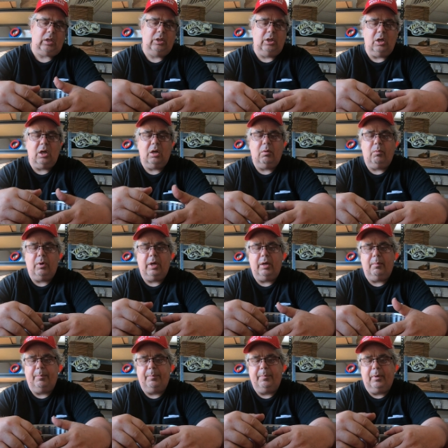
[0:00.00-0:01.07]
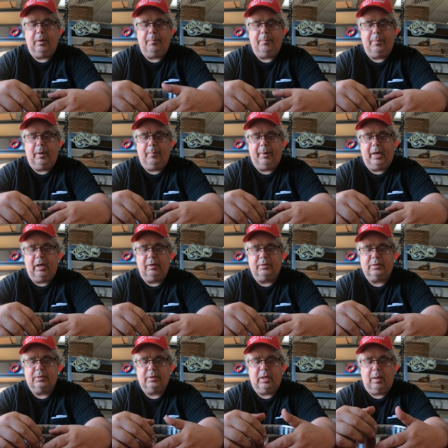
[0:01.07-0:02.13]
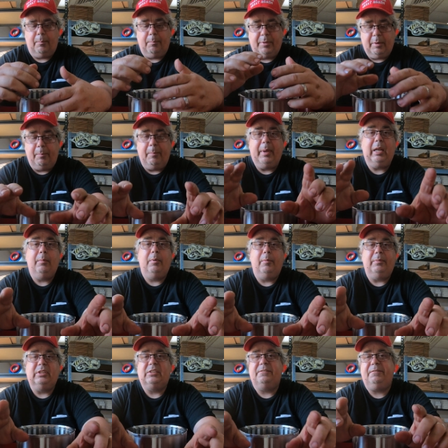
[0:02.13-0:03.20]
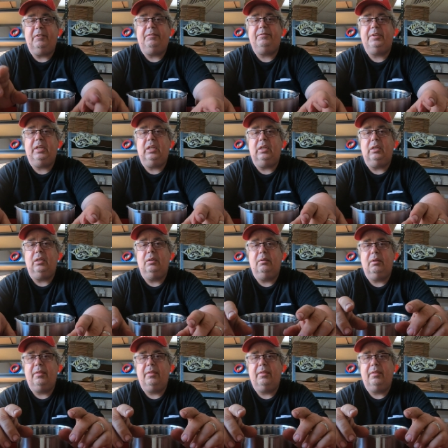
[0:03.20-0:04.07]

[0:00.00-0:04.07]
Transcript: You're going to want about the minimum is 15